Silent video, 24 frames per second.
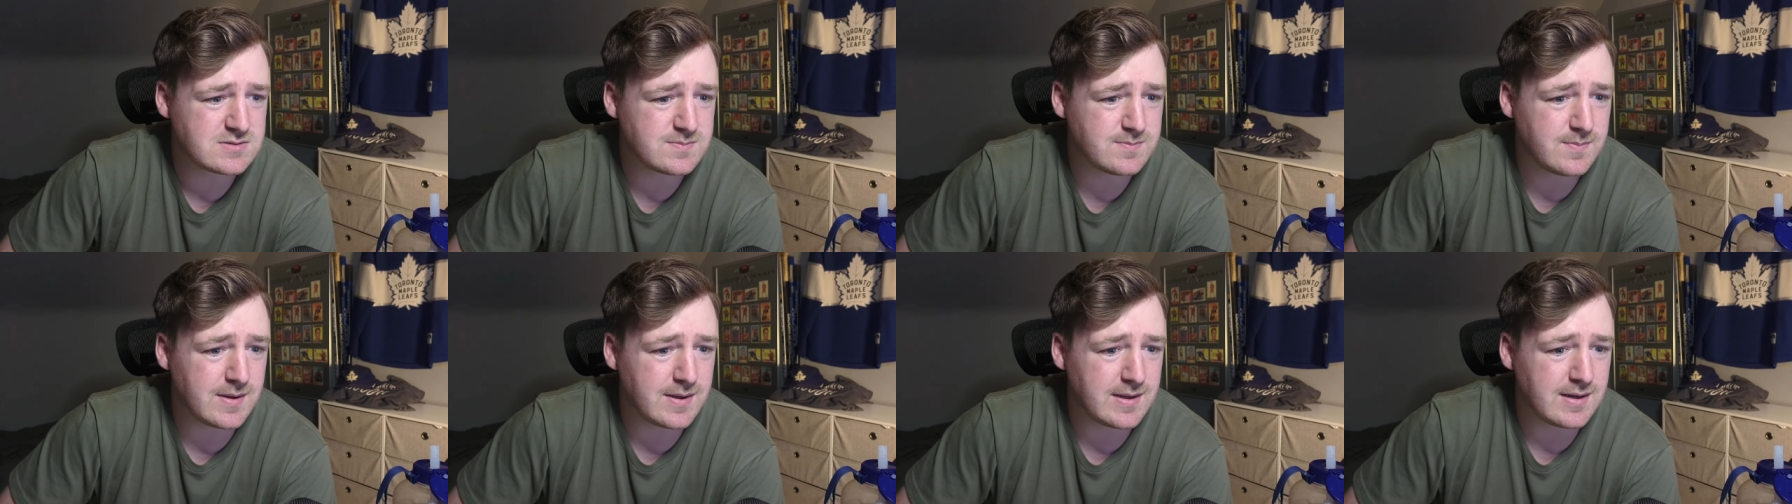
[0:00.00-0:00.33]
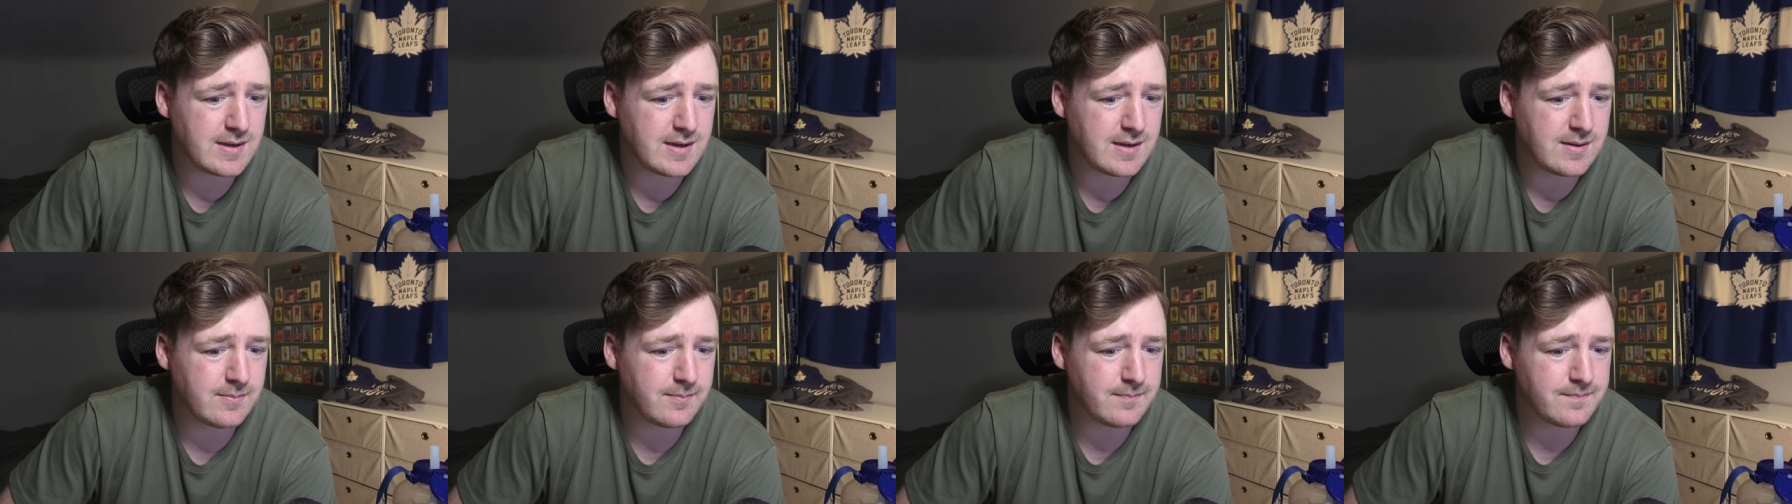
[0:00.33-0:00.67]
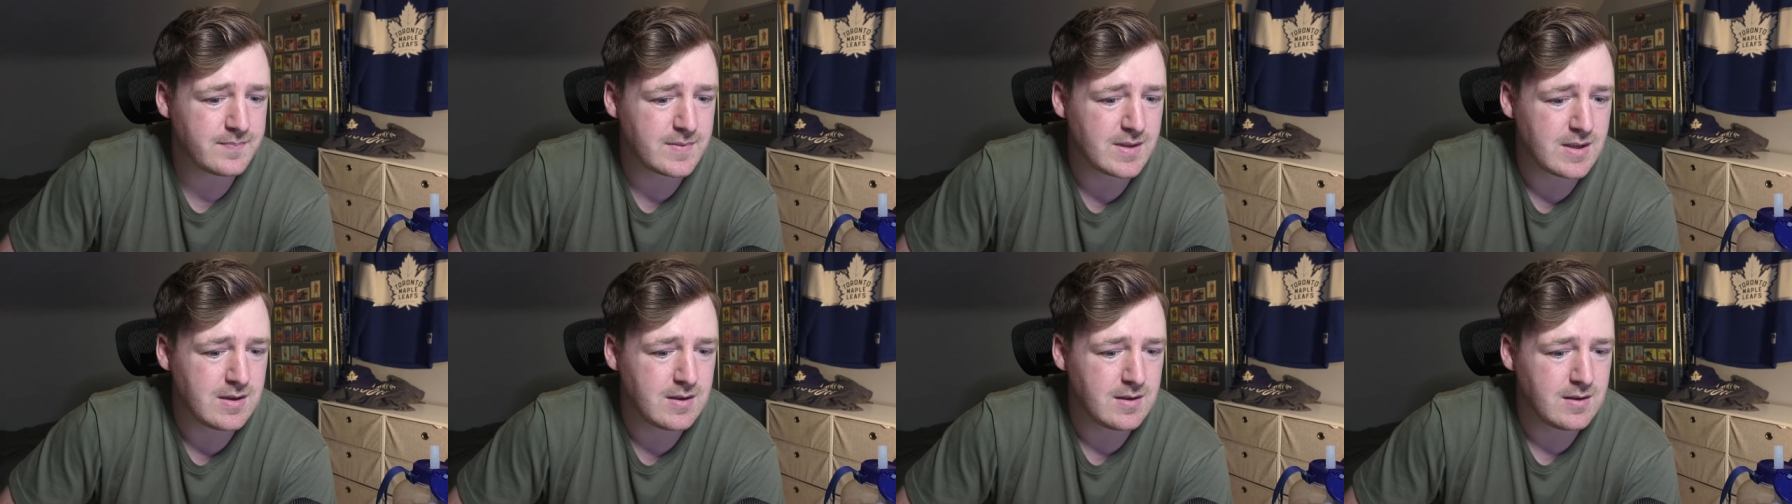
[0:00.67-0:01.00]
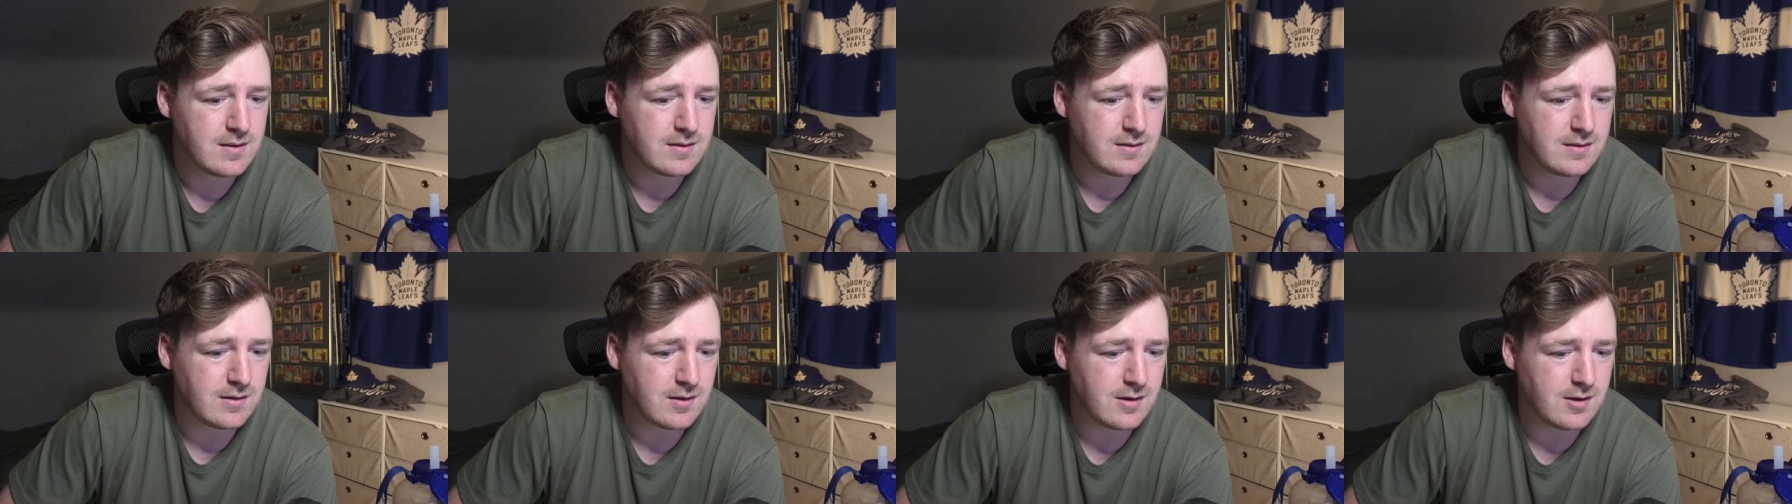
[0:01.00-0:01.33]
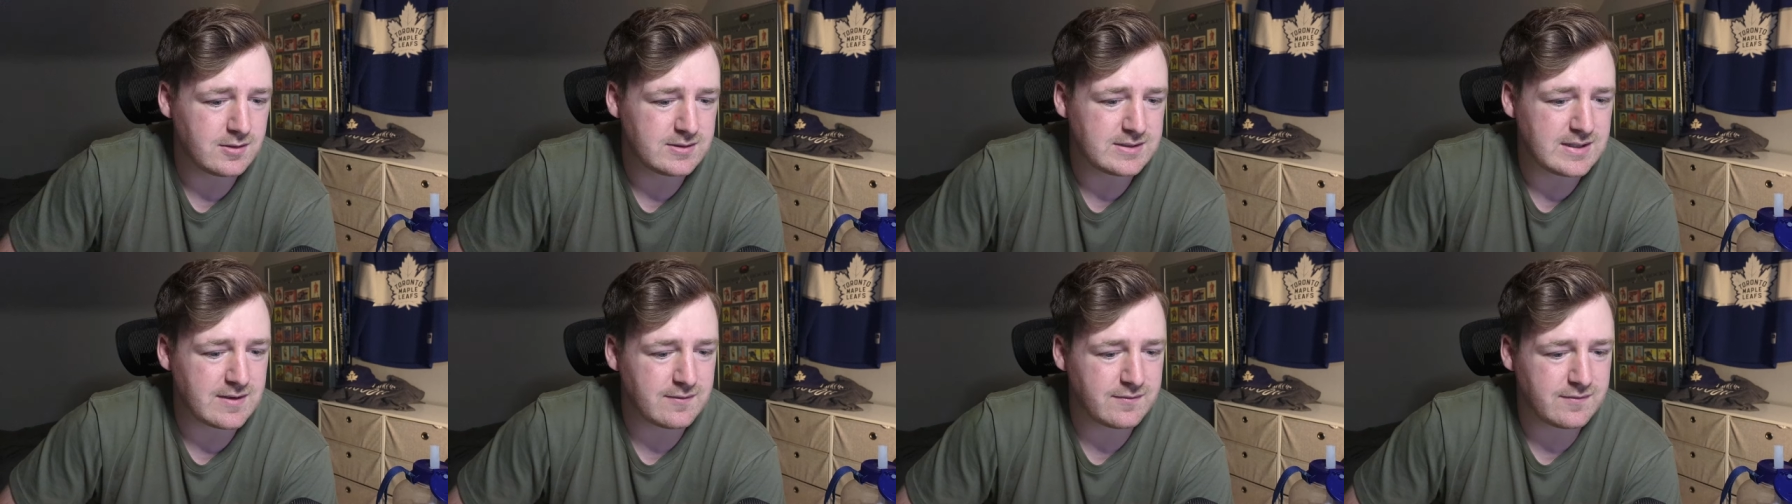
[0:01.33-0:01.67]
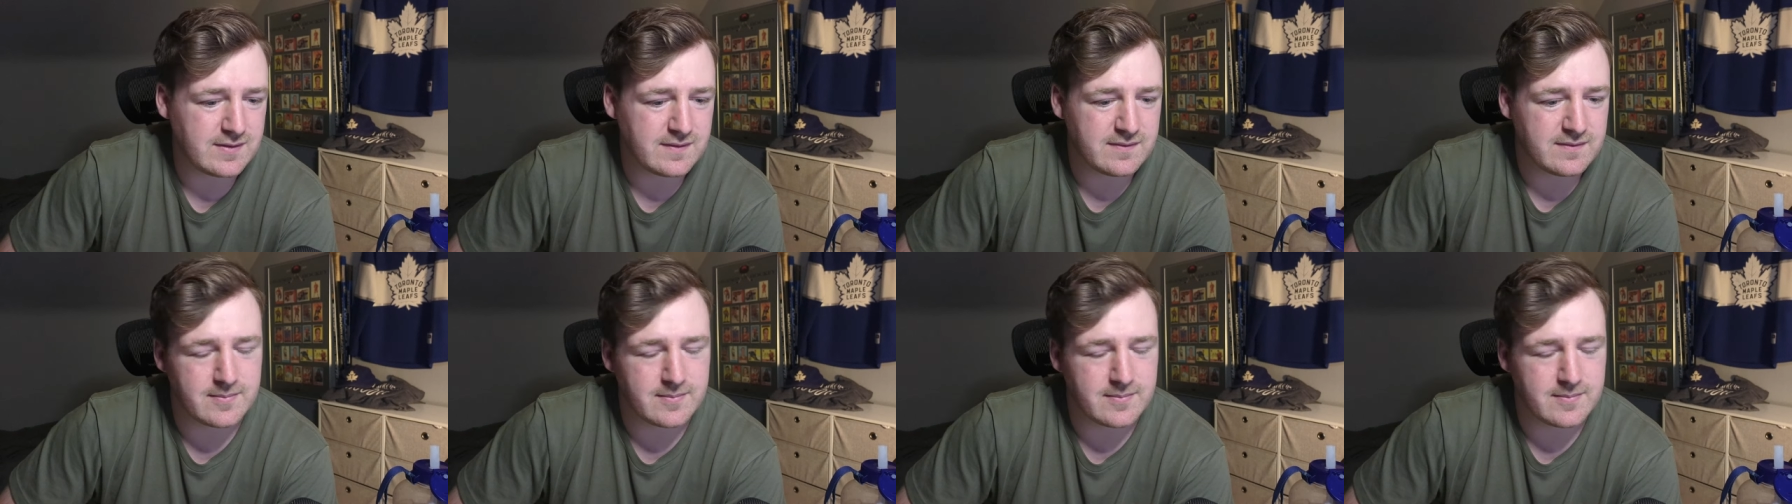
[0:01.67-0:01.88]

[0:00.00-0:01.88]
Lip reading: But I'll definitely,